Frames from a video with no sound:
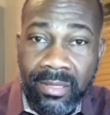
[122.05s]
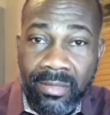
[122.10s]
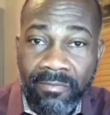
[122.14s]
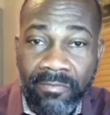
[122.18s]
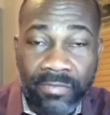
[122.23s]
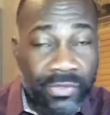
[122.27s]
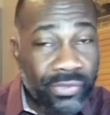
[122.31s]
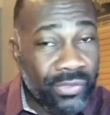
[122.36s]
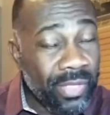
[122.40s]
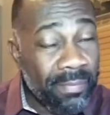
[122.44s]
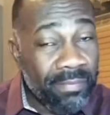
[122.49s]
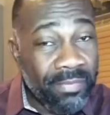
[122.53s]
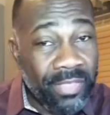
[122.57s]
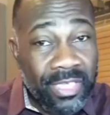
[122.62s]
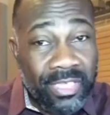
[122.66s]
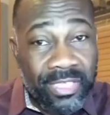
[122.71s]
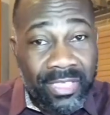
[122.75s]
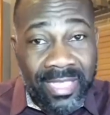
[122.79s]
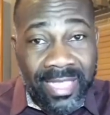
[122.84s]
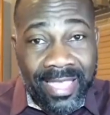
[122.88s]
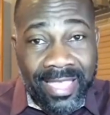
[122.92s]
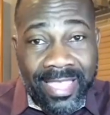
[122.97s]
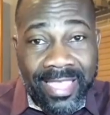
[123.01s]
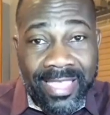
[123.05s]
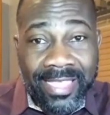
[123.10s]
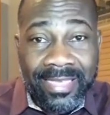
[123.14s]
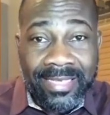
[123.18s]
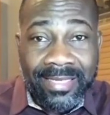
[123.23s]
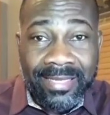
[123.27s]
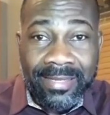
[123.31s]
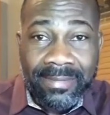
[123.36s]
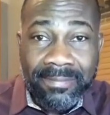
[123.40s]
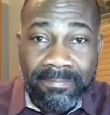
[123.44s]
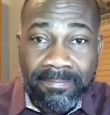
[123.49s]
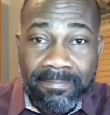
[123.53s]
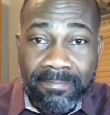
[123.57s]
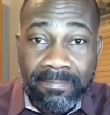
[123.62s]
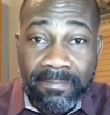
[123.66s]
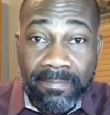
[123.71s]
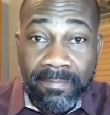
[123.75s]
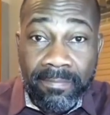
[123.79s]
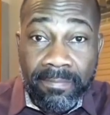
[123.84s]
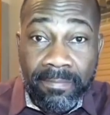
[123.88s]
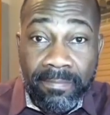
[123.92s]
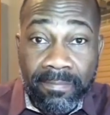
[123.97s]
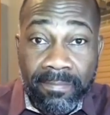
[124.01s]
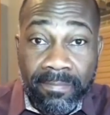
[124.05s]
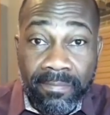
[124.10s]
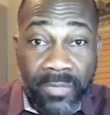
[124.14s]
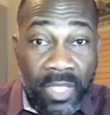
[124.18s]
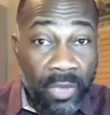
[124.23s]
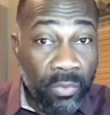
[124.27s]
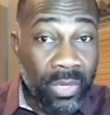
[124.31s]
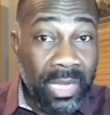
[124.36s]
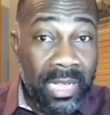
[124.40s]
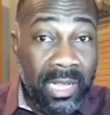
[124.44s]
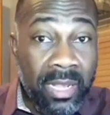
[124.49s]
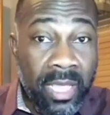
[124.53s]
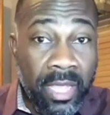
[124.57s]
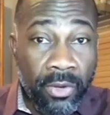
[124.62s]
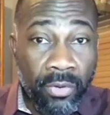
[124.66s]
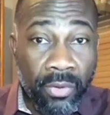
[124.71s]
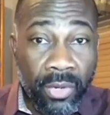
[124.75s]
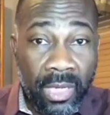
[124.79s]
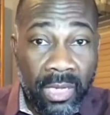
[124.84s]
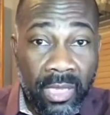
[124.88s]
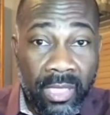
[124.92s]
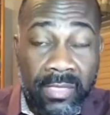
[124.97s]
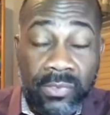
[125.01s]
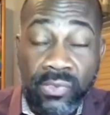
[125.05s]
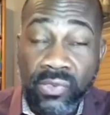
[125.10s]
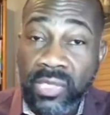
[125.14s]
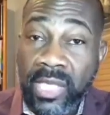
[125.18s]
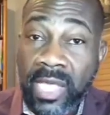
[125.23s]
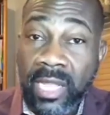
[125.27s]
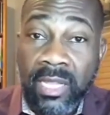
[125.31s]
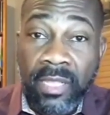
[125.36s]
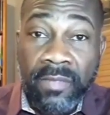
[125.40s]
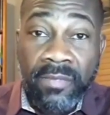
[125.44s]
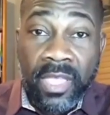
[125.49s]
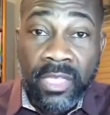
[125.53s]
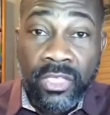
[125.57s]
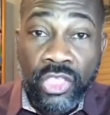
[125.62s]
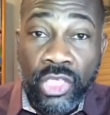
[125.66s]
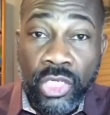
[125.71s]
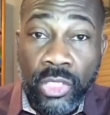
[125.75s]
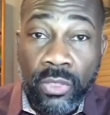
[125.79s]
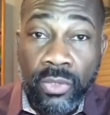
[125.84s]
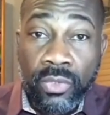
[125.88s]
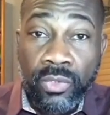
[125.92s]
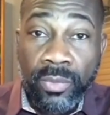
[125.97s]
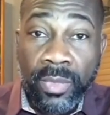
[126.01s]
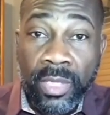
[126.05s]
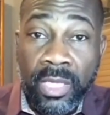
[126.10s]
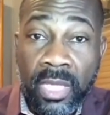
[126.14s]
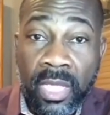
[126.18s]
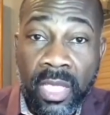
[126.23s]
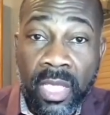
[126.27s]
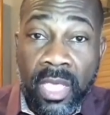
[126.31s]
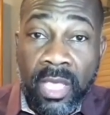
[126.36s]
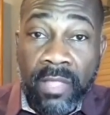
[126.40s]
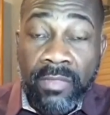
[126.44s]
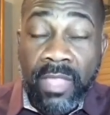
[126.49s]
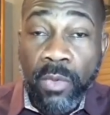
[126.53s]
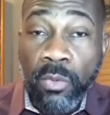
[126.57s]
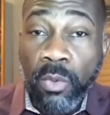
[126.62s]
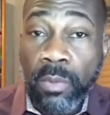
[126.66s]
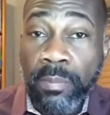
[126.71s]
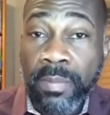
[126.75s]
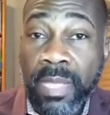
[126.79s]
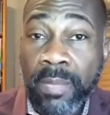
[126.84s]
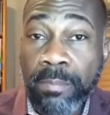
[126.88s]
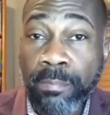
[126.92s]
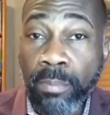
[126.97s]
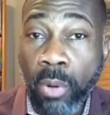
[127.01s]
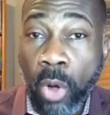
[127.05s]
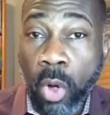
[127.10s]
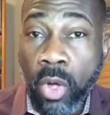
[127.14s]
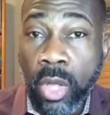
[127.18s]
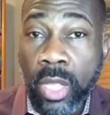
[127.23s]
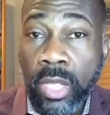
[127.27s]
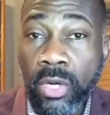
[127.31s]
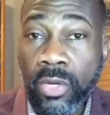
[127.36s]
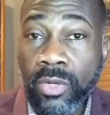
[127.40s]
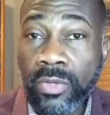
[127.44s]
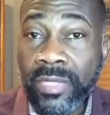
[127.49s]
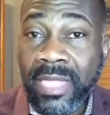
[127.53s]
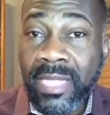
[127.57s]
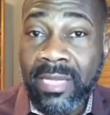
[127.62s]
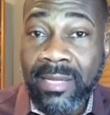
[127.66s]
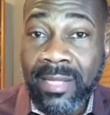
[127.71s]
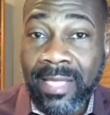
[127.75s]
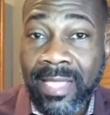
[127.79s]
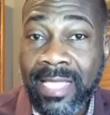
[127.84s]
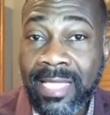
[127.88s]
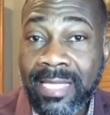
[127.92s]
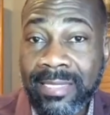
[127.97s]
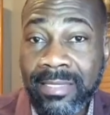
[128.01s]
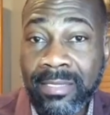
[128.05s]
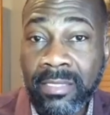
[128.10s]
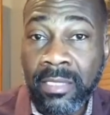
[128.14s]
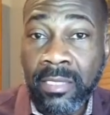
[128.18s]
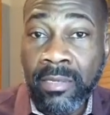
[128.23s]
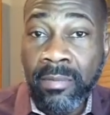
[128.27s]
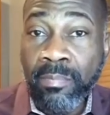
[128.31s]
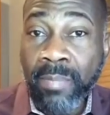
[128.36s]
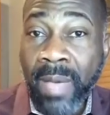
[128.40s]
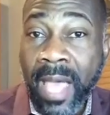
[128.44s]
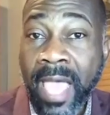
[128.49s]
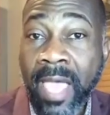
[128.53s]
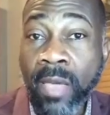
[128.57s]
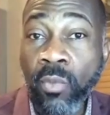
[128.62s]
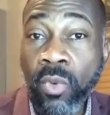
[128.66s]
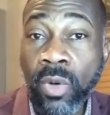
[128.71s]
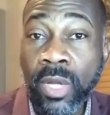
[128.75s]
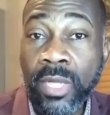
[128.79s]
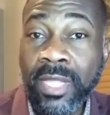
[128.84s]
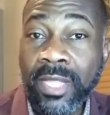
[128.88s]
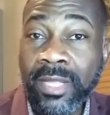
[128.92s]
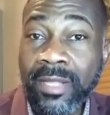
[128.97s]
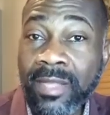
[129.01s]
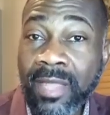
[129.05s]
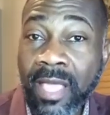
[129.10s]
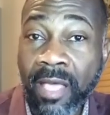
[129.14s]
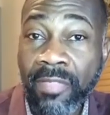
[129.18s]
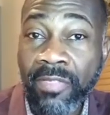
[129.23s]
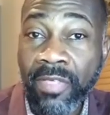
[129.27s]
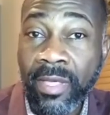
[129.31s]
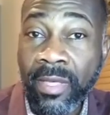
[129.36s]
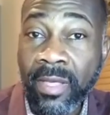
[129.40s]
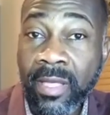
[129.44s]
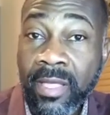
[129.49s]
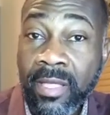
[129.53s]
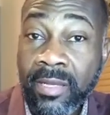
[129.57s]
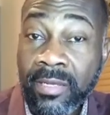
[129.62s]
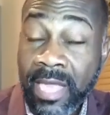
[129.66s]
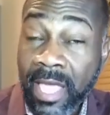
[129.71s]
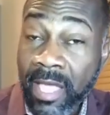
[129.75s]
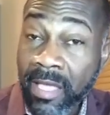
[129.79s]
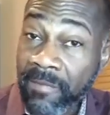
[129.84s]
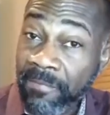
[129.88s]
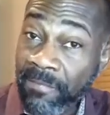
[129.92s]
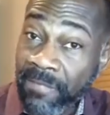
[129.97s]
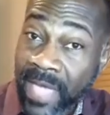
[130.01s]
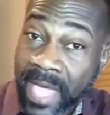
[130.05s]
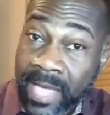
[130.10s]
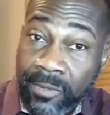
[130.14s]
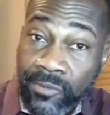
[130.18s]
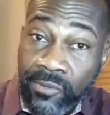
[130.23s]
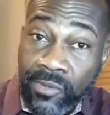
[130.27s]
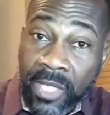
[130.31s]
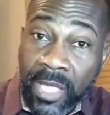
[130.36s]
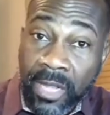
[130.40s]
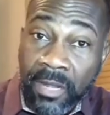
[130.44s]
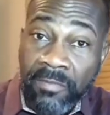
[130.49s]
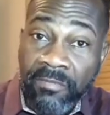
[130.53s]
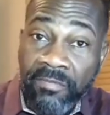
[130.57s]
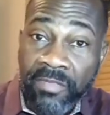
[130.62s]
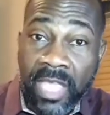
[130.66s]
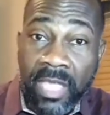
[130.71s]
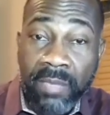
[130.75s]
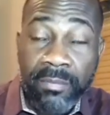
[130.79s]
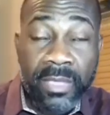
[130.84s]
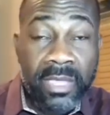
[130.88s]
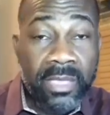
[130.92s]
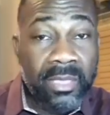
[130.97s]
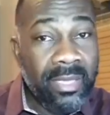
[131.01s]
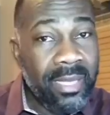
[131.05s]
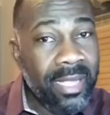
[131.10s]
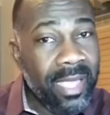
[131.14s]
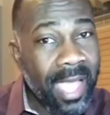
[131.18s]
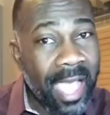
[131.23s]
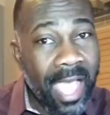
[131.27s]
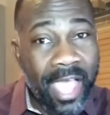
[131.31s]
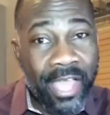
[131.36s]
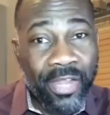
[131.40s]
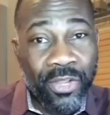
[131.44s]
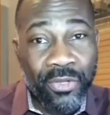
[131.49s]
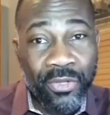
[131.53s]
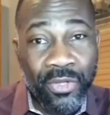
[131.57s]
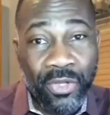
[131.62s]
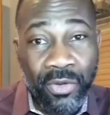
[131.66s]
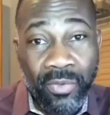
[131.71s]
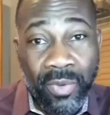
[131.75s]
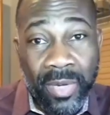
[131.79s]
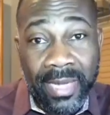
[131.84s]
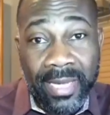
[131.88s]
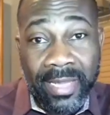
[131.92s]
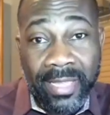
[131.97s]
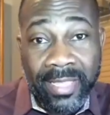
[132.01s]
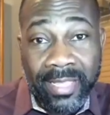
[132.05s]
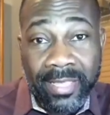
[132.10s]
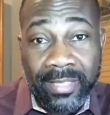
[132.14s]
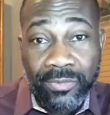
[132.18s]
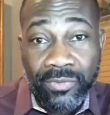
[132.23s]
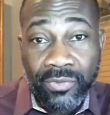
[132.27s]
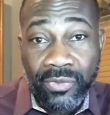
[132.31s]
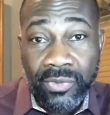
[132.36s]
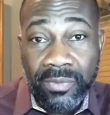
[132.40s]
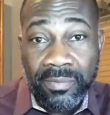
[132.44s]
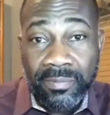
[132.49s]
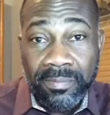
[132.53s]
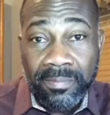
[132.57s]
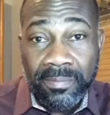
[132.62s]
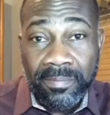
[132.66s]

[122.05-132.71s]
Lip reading: for something to eat. They were literally selling their children that will be boiled and eaten by one another. Now, if that's not a famine, I don't know what is.